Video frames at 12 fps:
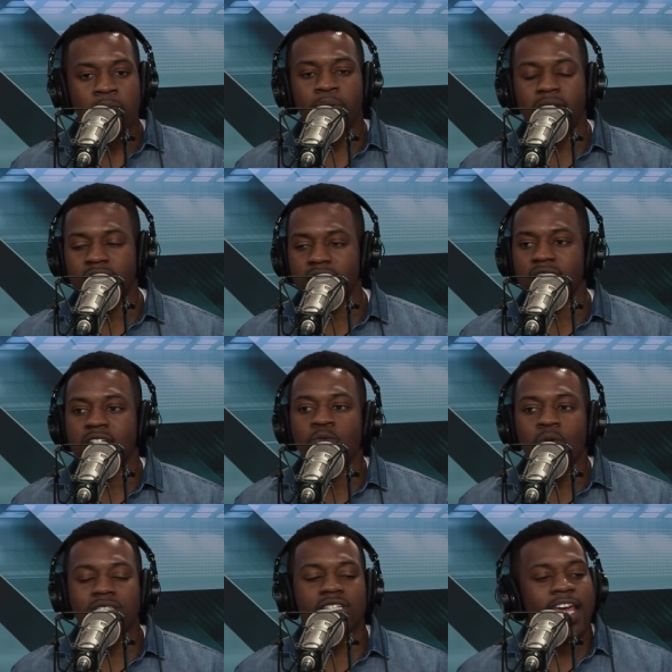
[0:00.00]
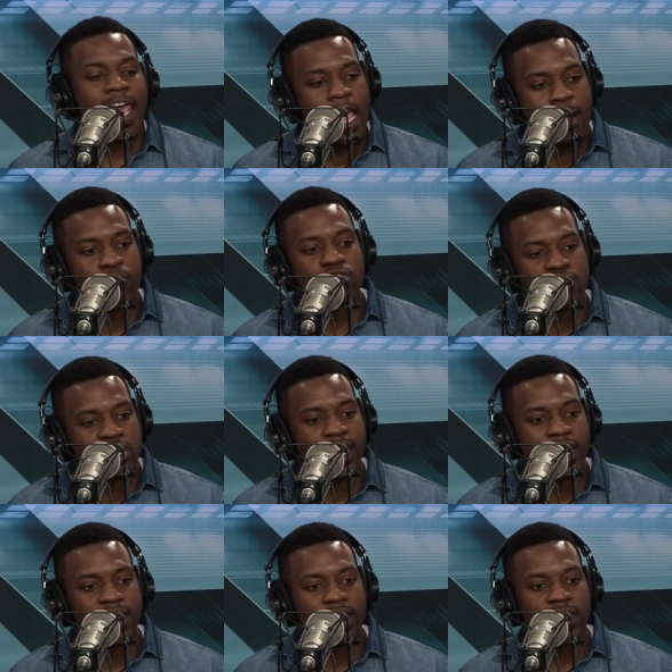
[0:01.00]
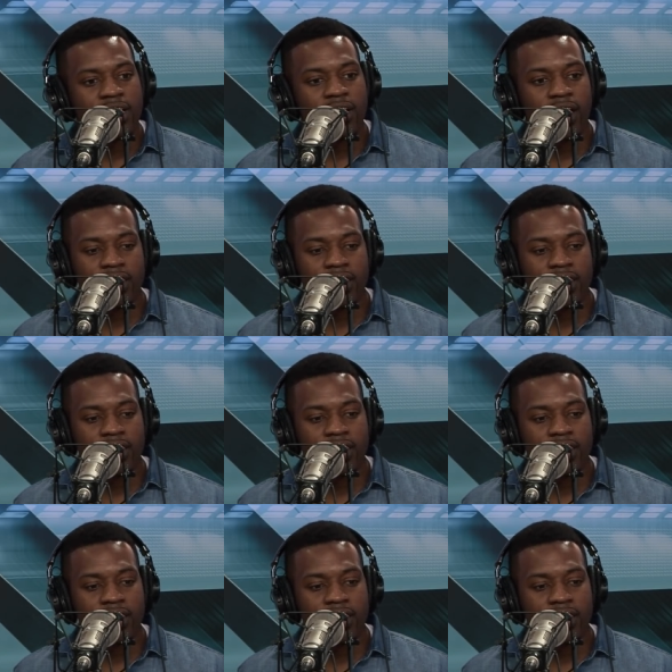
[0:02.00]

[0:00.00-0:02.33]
but he wasn't hemorrhaging Mm-mm.